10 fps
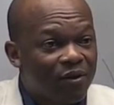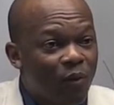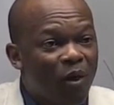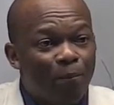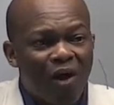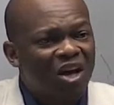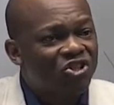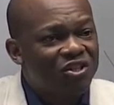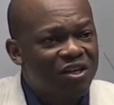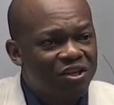that we
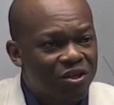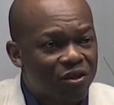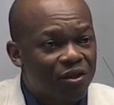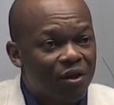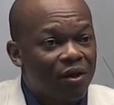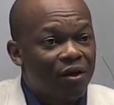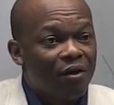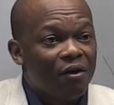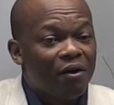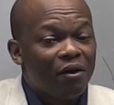brush teeth,
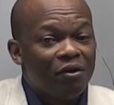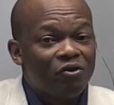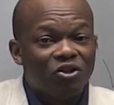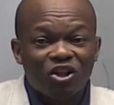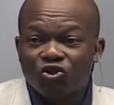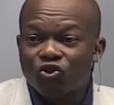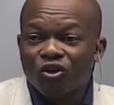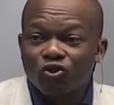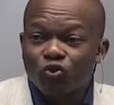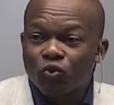not just
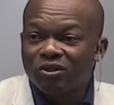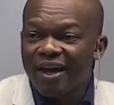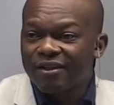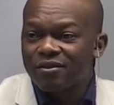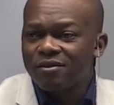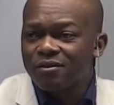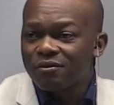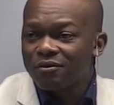during school days